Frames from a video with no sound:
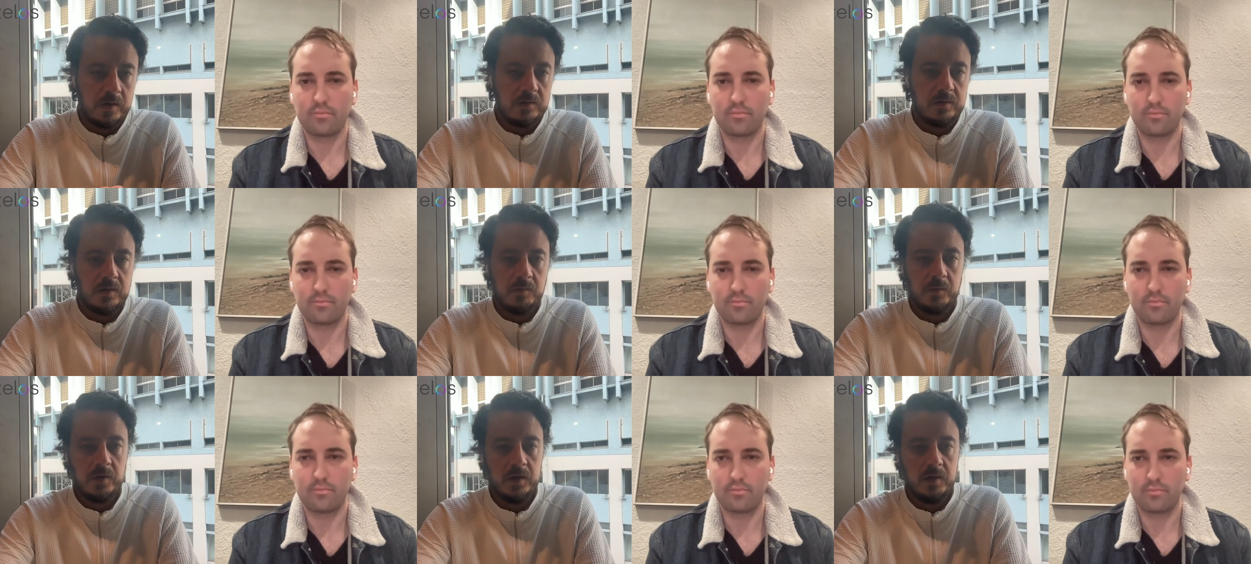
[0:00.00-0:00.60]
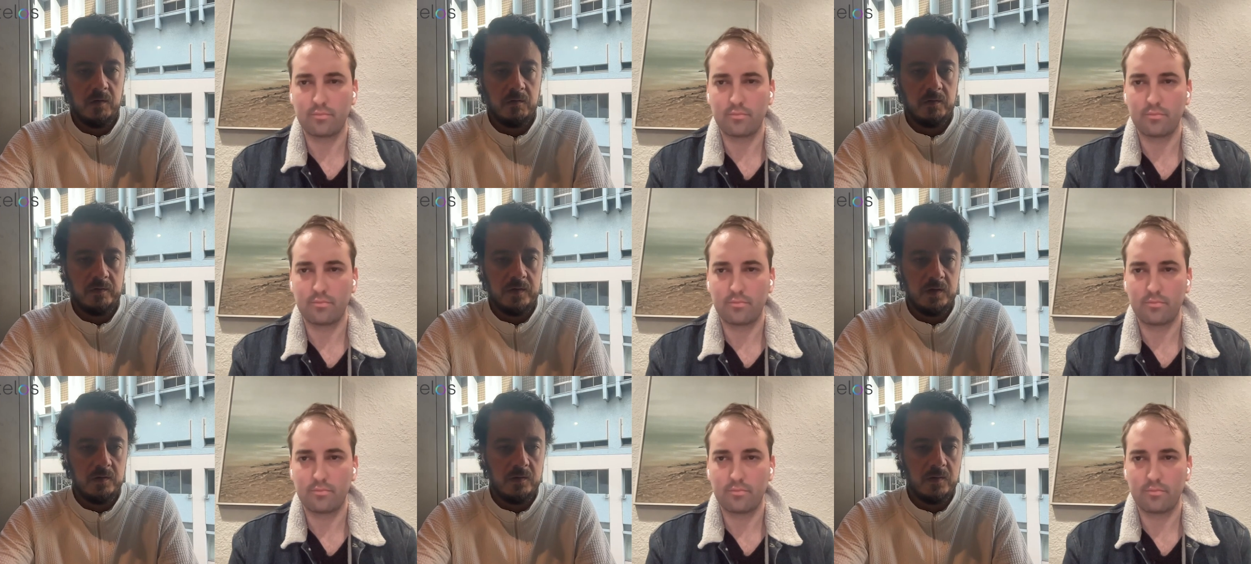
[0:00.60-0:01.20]
Speaker 1: of quick summary and
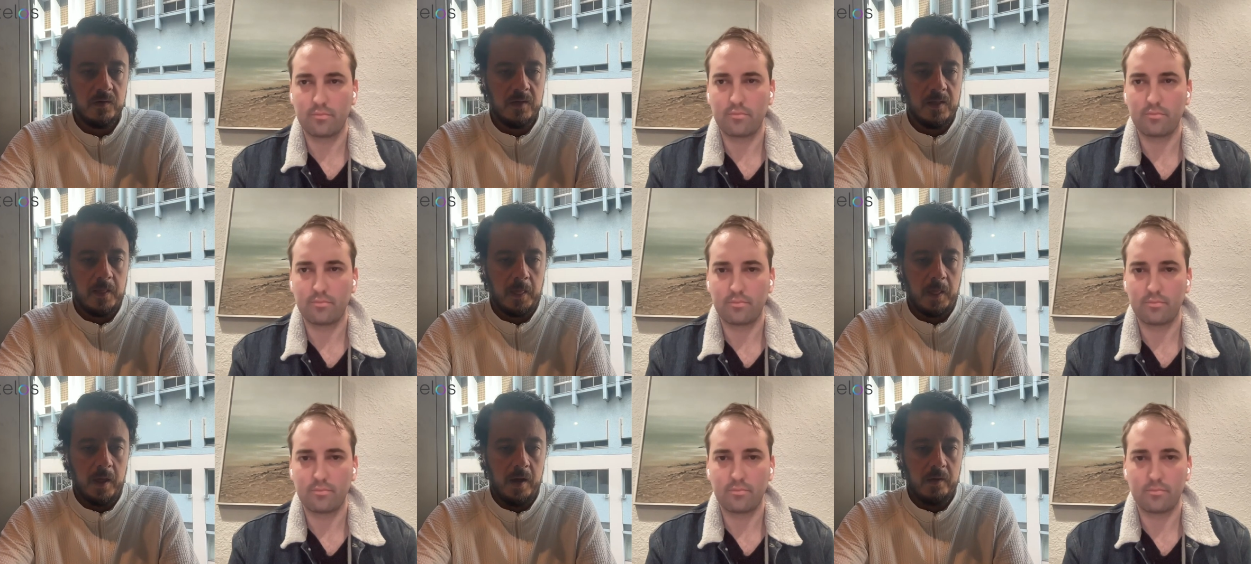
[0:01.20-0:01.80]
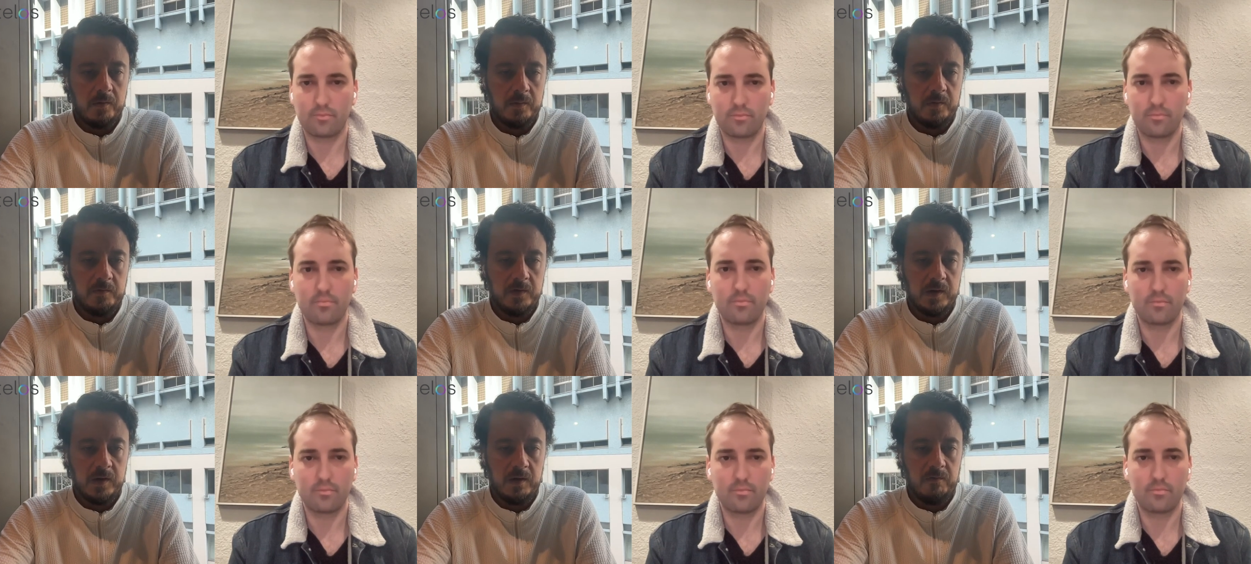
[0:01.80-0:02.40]
overview uh, would
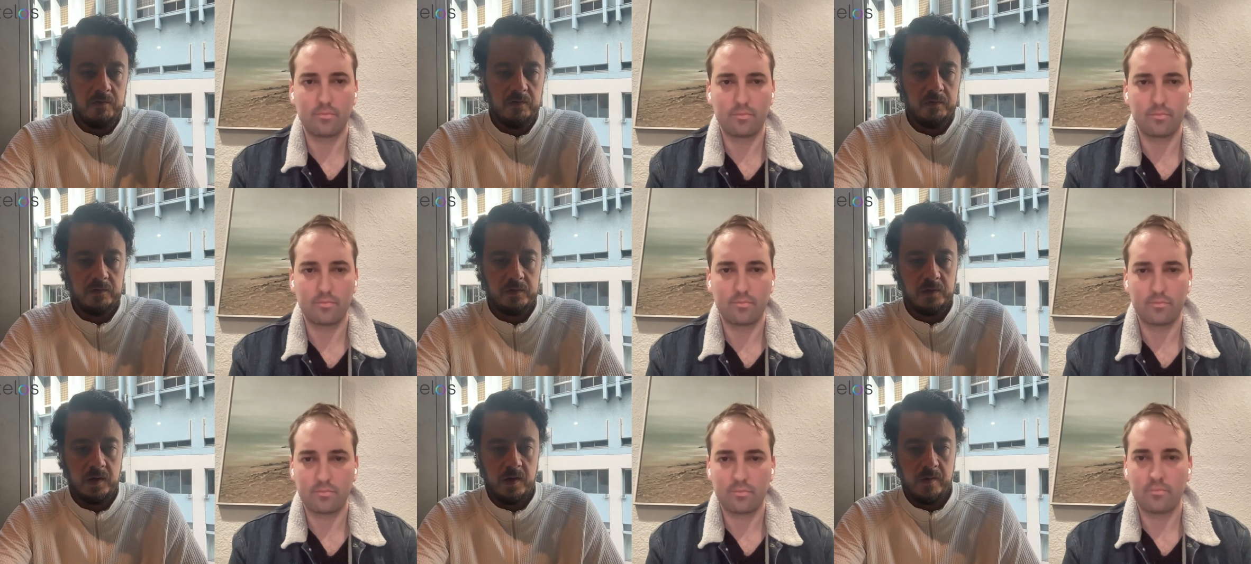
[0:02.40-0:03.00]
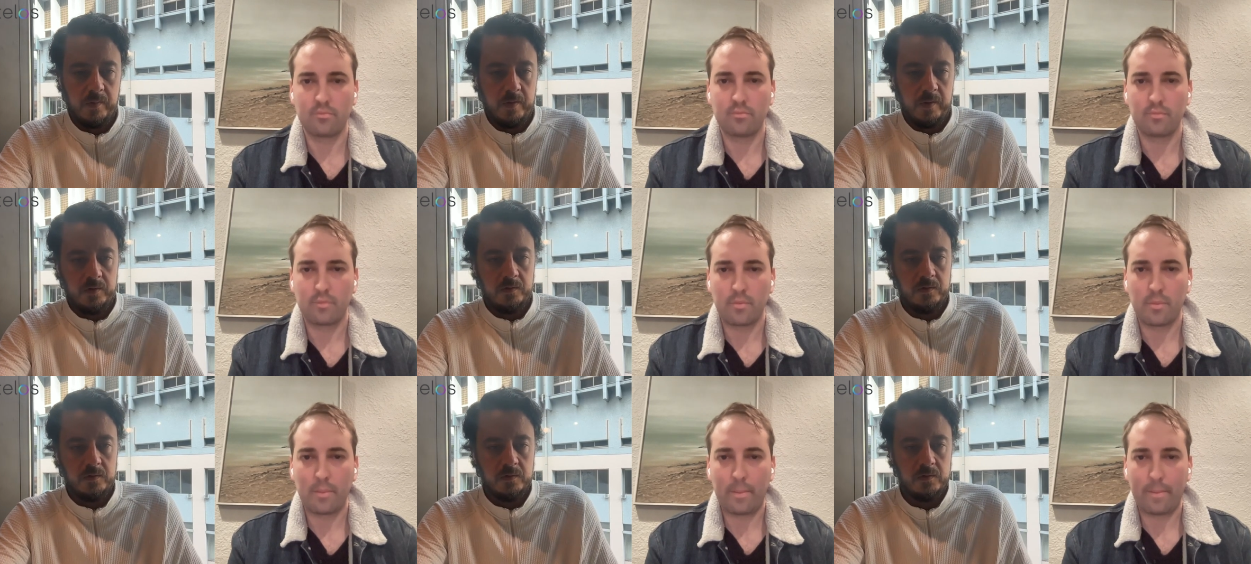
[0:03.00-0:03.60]
be very helpful for a lot of
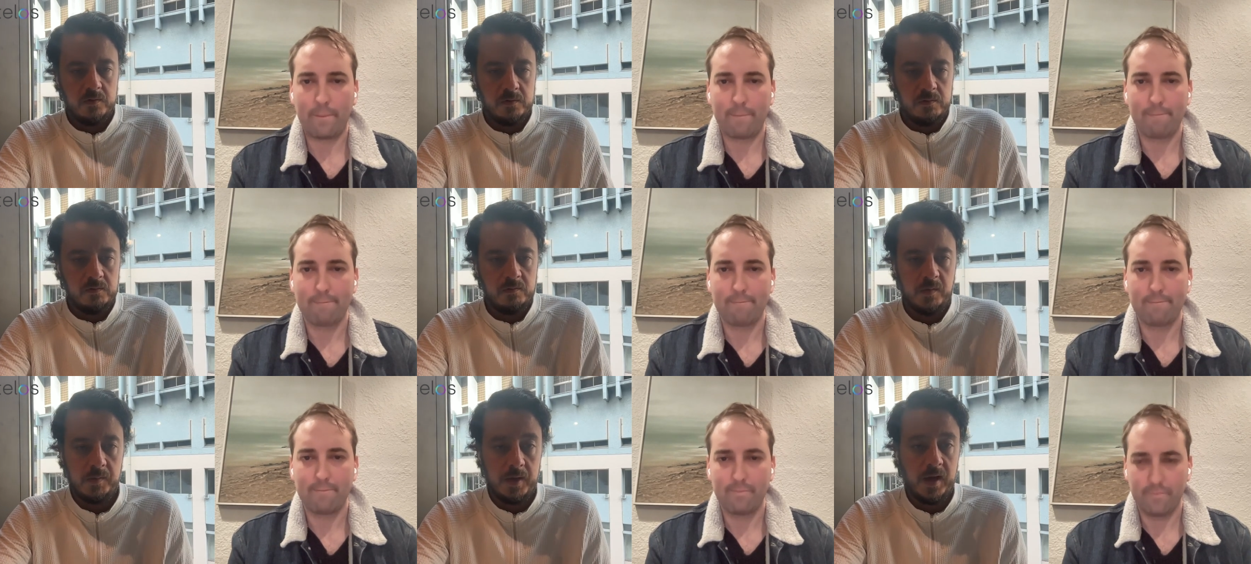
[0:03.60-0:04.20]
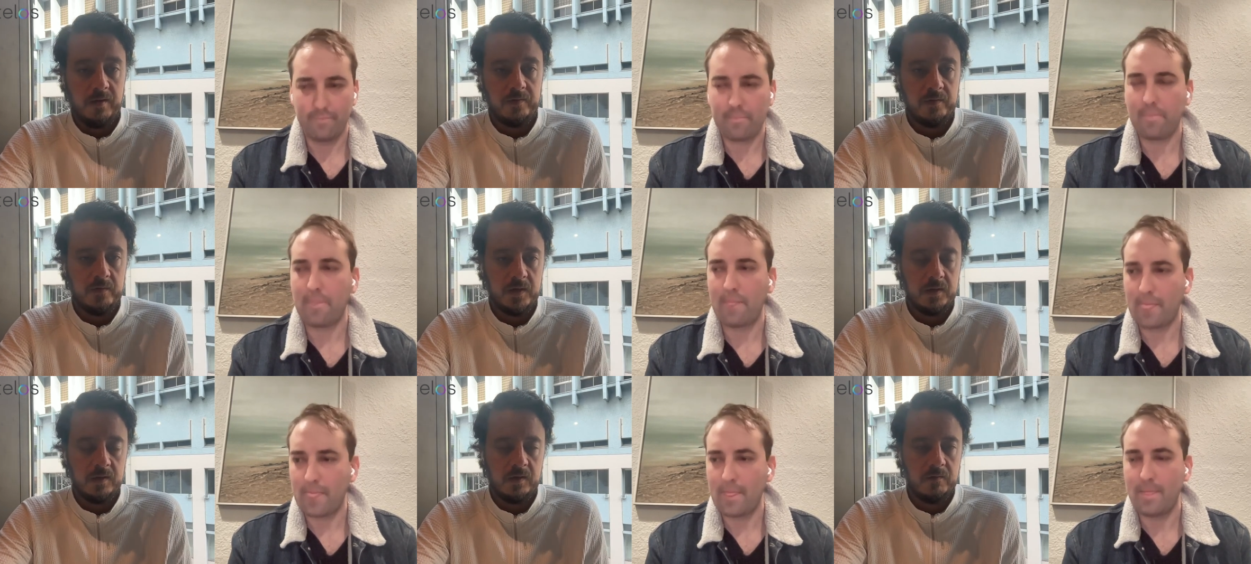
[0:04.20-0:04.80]
people who maybe
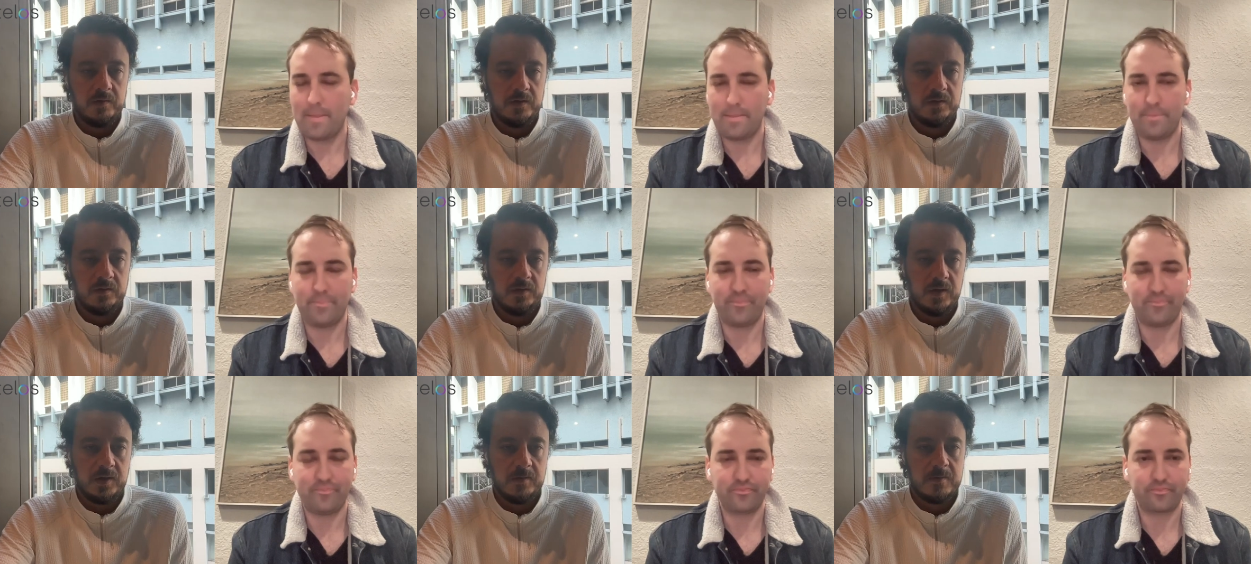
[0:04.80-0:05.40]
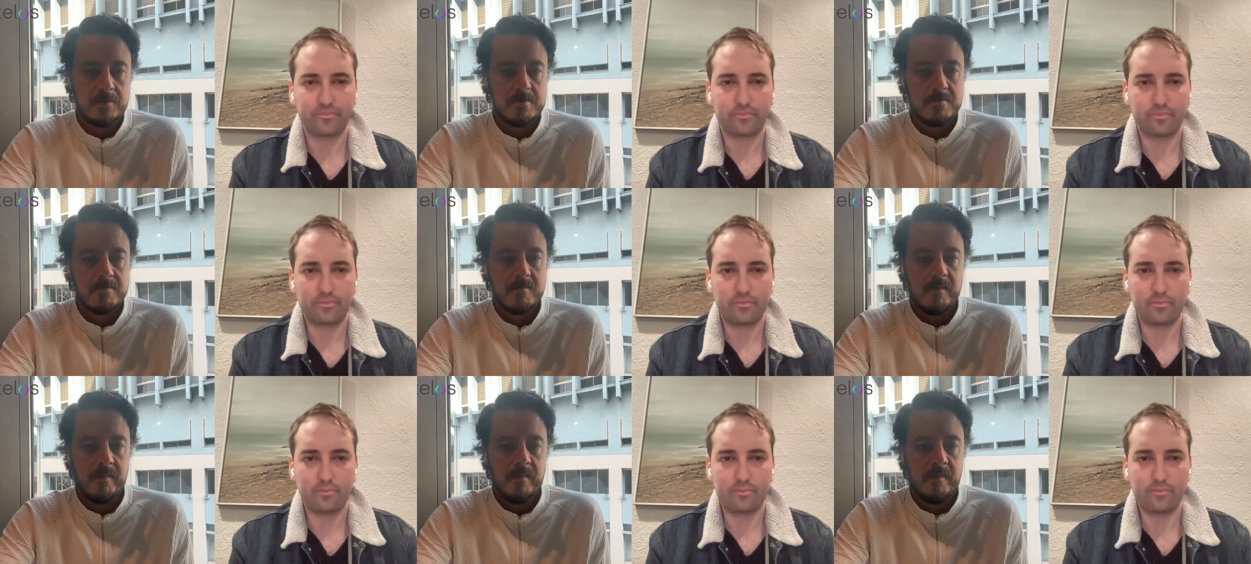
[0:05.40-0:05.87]
haven't read the governance yet.